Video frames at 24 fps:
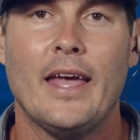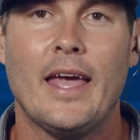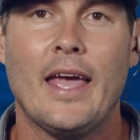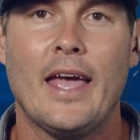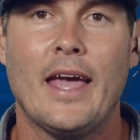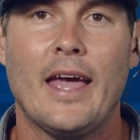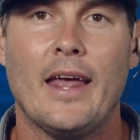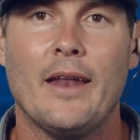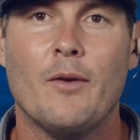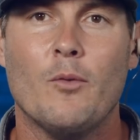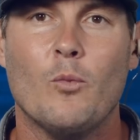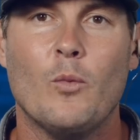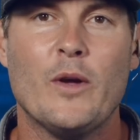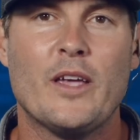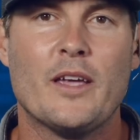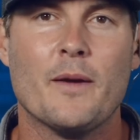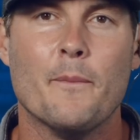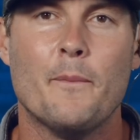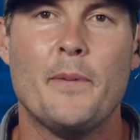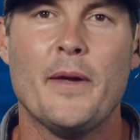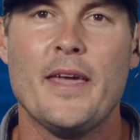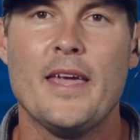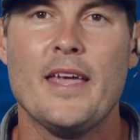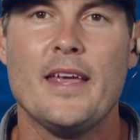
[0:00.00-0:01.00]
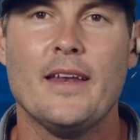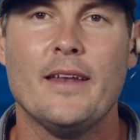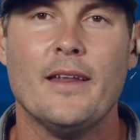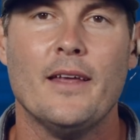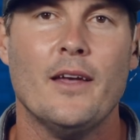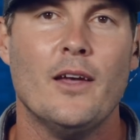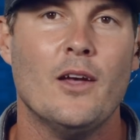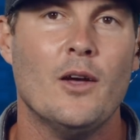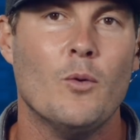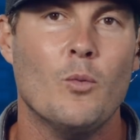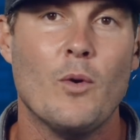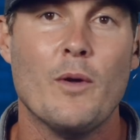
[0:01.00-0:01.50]
And we compete,
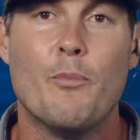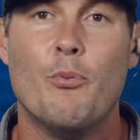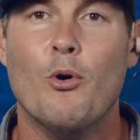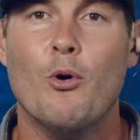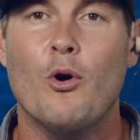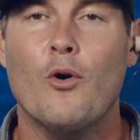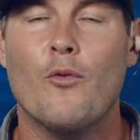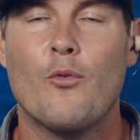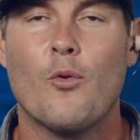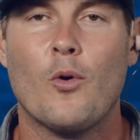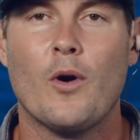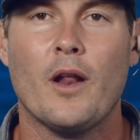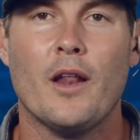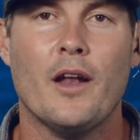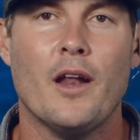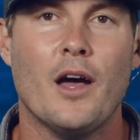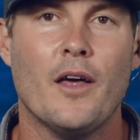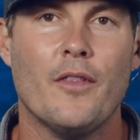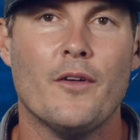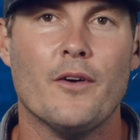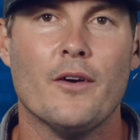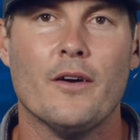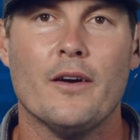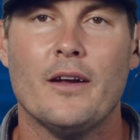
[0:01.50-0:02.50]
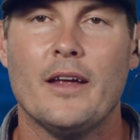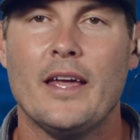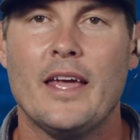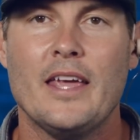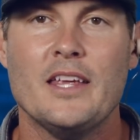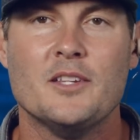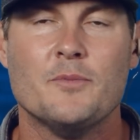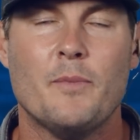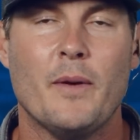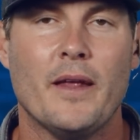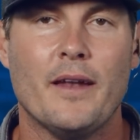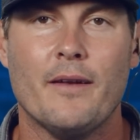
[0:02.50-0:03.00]
we pull for one another.
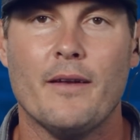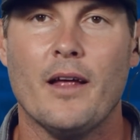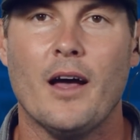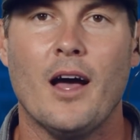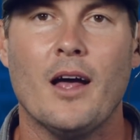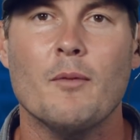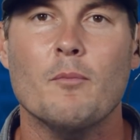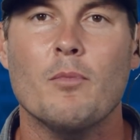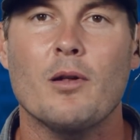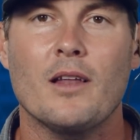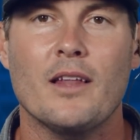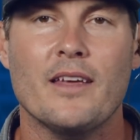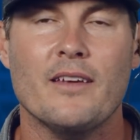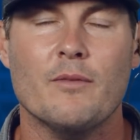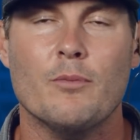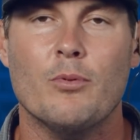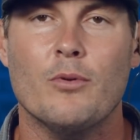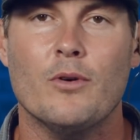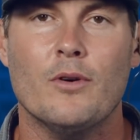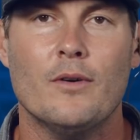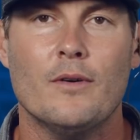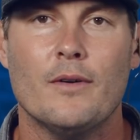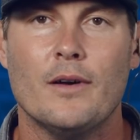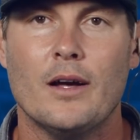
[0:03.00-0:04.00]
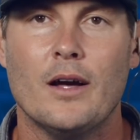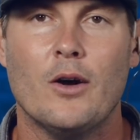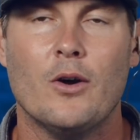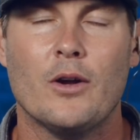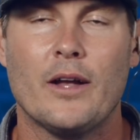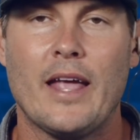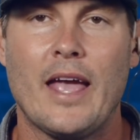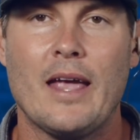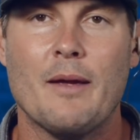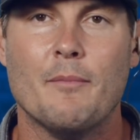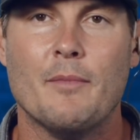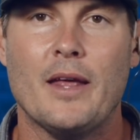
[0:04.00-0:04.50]
He's been unbelievable
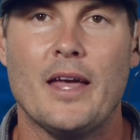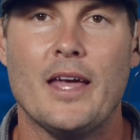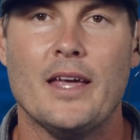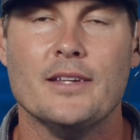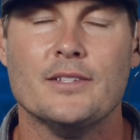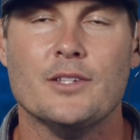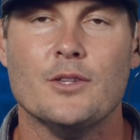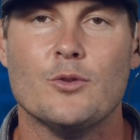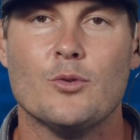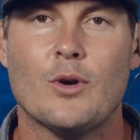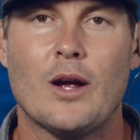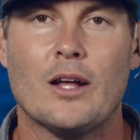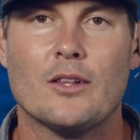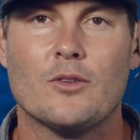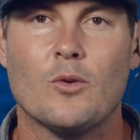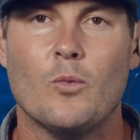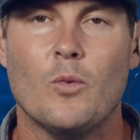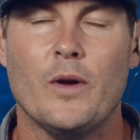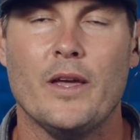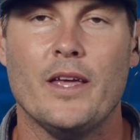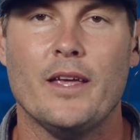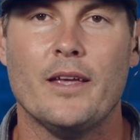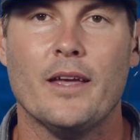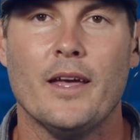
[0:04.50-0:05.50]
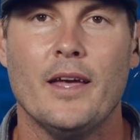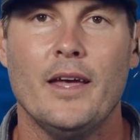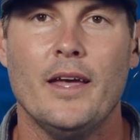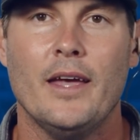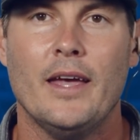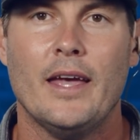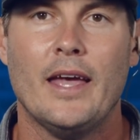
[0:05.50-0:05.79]
on game days and throughout the week.